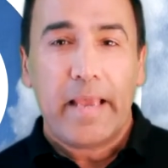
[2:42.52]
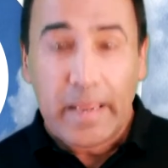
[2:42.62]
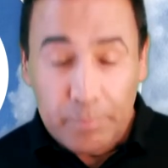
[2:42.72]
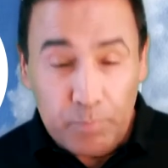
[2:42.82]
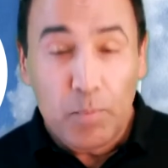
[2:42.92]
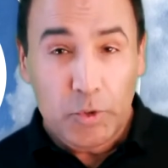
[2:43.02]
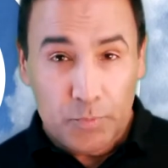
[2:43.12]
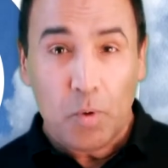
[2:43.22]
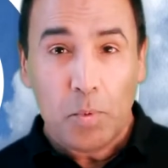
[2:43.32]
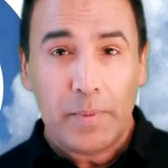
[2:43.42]
and
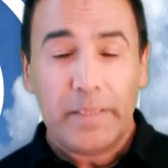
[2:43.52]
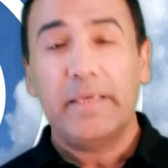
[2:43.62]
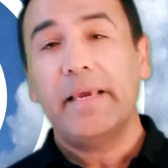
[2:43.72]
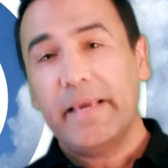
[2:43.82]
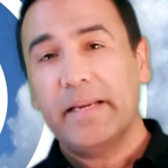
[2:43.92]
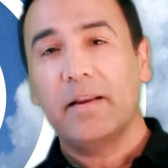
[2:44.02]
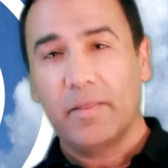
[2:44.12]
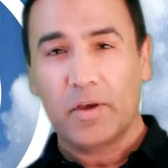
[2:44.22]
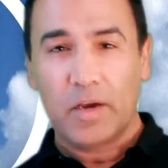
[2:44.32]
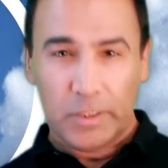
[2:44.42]
most probably in
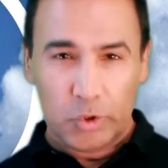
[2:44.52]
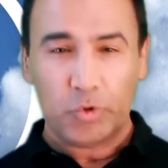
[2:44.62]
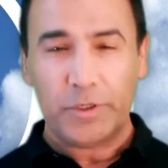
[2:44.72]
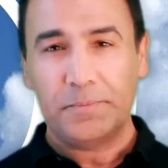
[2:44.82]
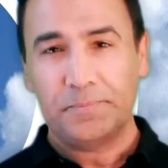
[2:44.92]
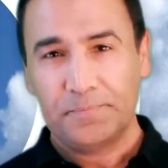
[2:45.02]
another country.